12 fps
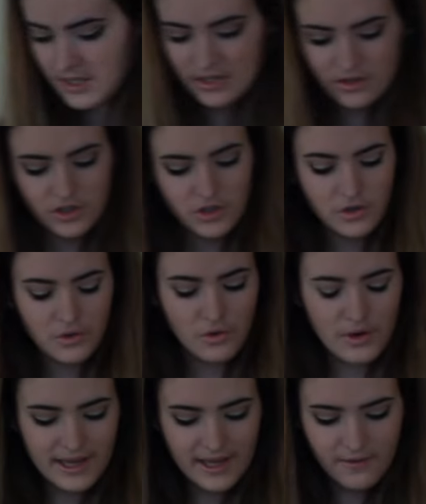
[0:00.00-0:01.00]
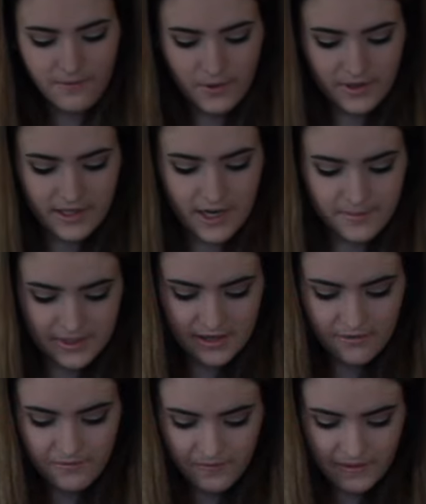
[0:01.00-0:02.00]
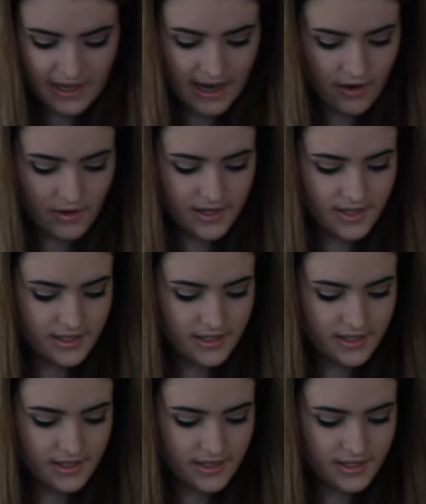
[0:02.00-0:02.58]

we need 2 1/4 cups of flour.